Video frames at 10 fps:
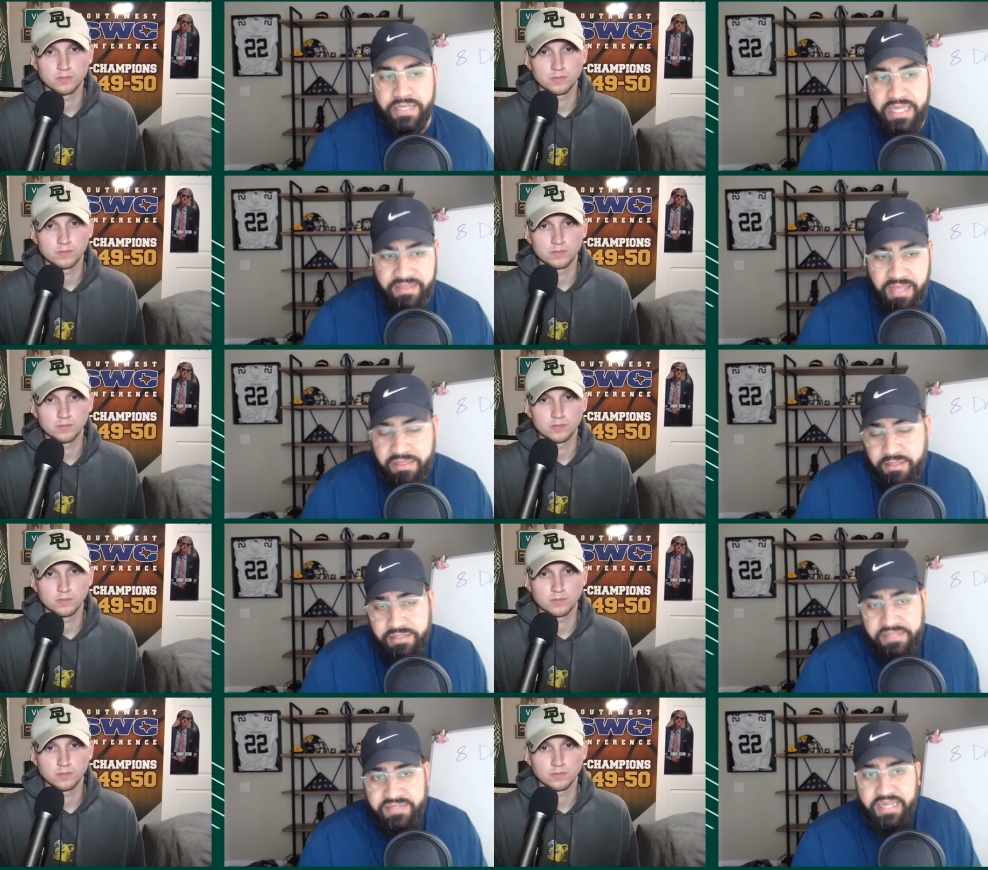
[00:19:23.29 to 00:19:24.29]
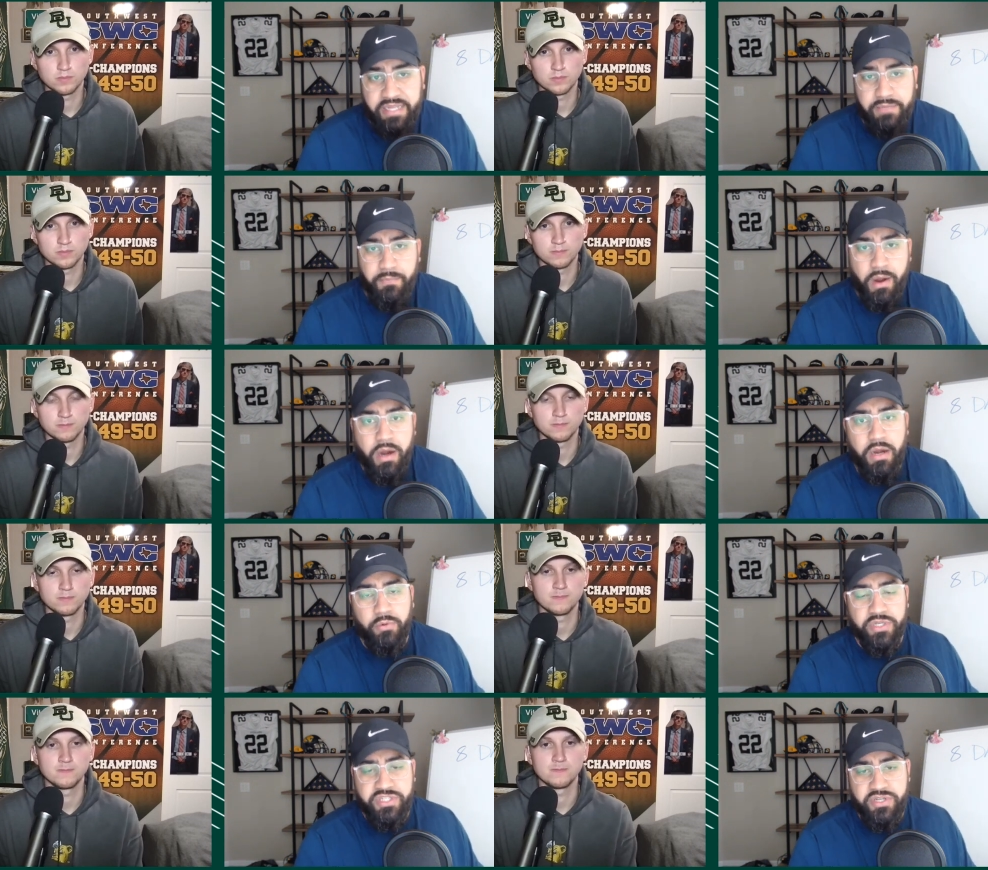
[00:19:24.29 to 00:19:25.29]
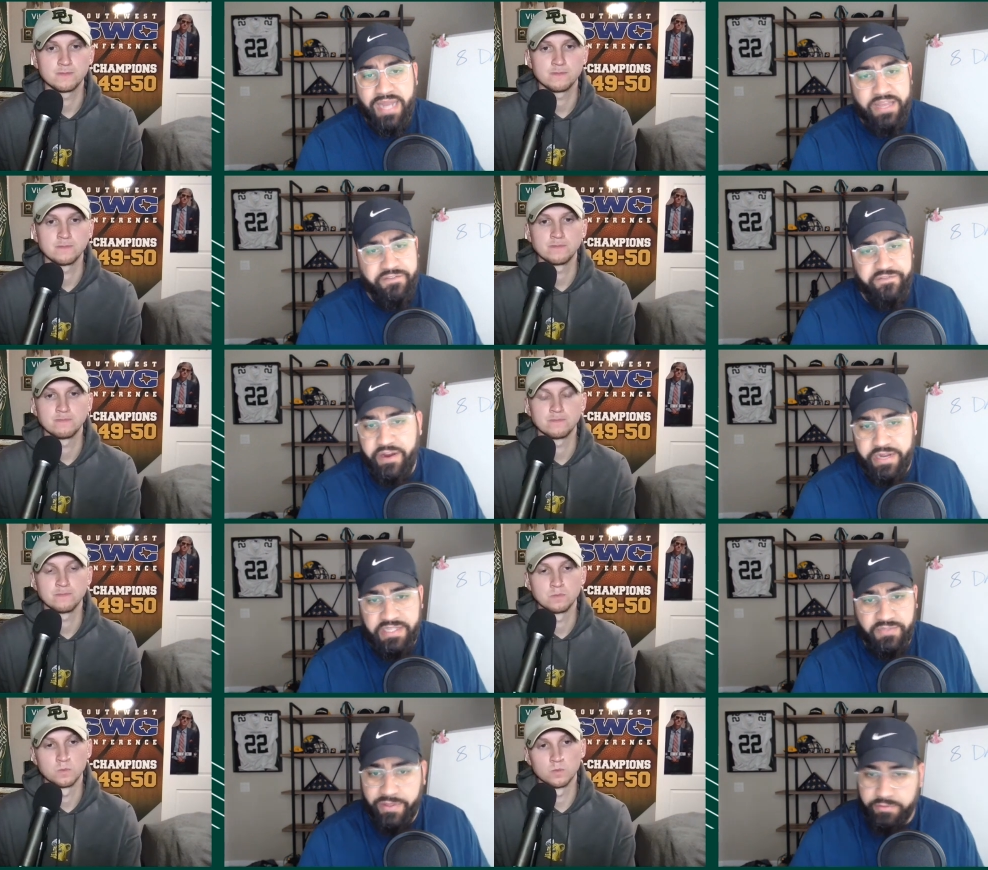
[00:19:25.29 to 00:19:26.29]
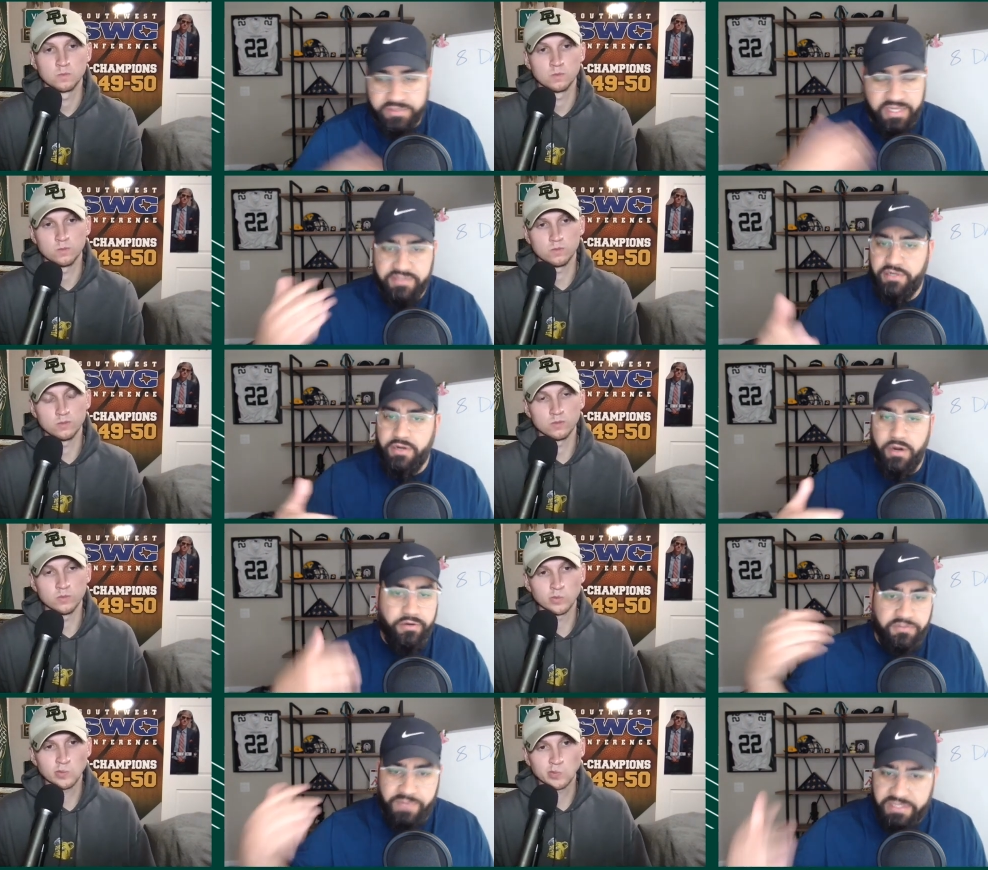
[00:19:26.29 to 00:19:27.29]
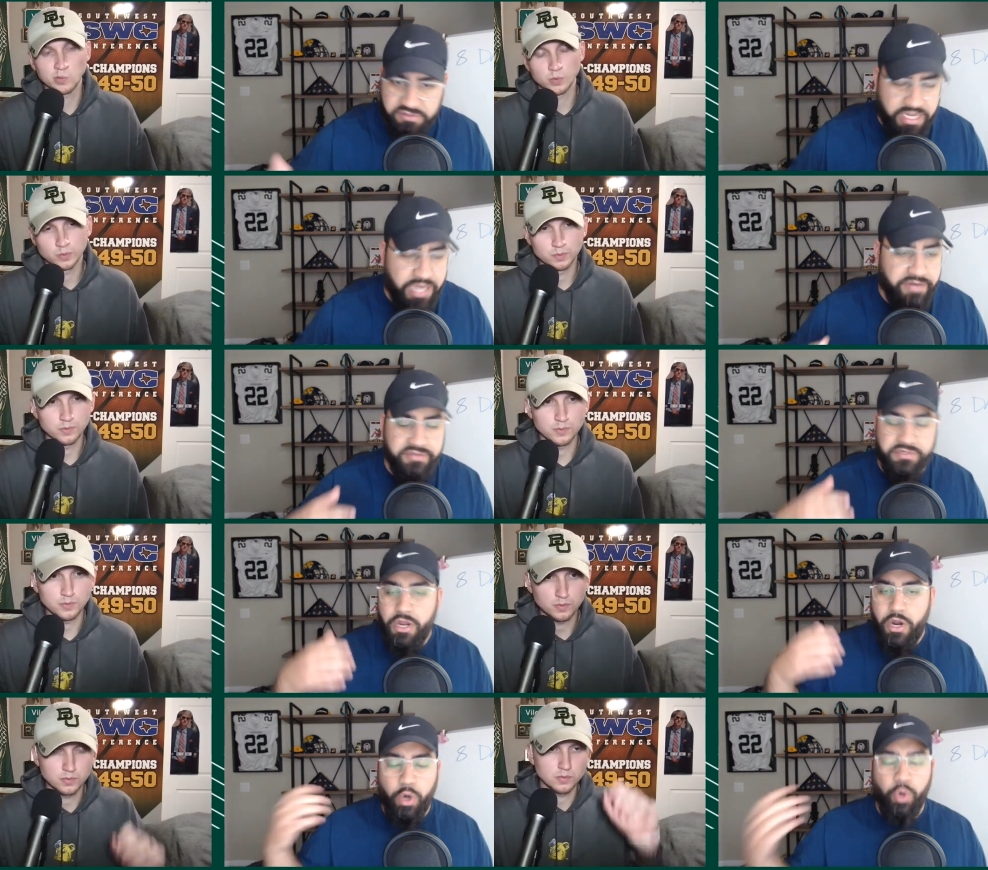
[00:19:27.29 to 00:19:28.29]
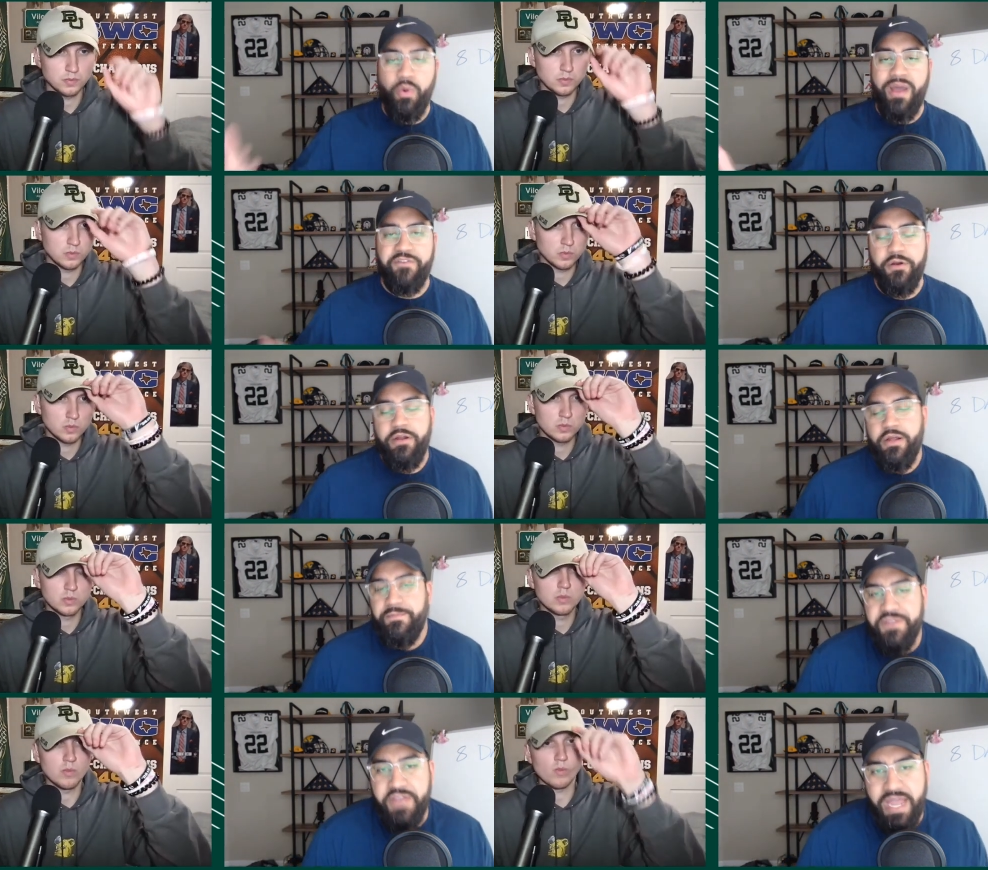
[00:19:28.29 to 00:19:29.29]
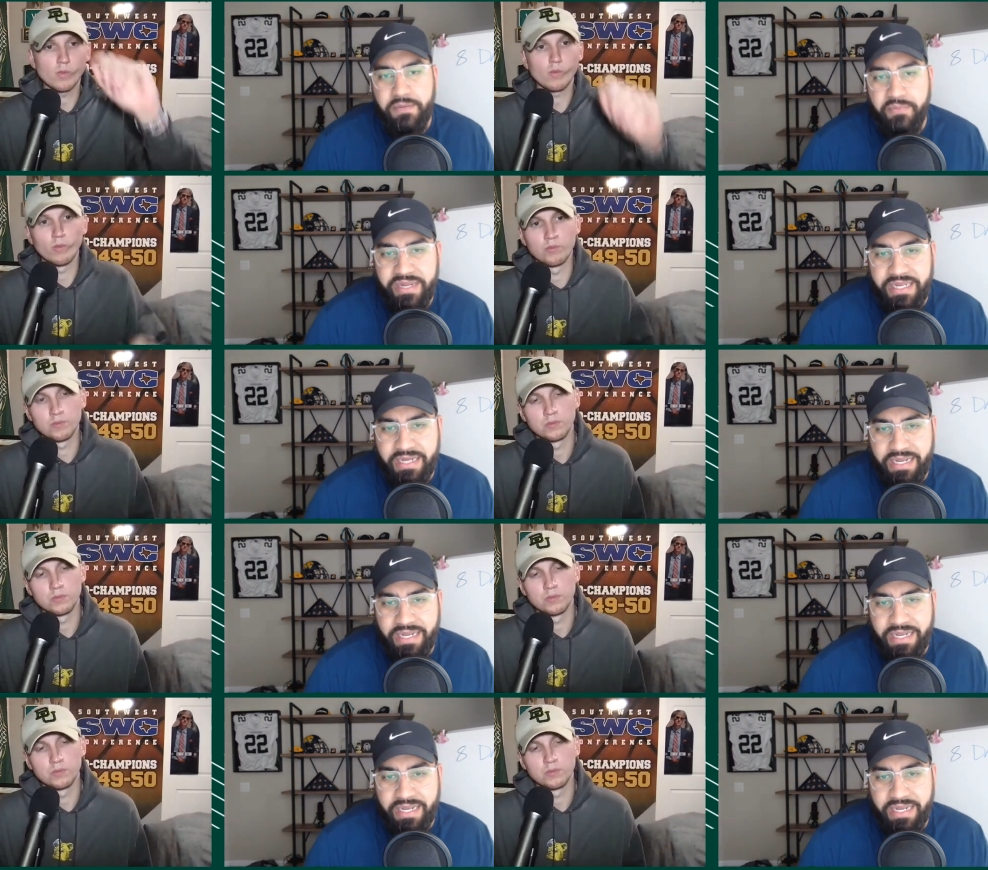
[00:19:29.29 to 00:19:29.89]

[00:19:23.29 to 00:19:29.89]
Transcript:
Speaker 1: And I, I thought the second mark was you had to have variance, whether it was Hudson Card or Spencer Sanders or whoever, you had to bring in a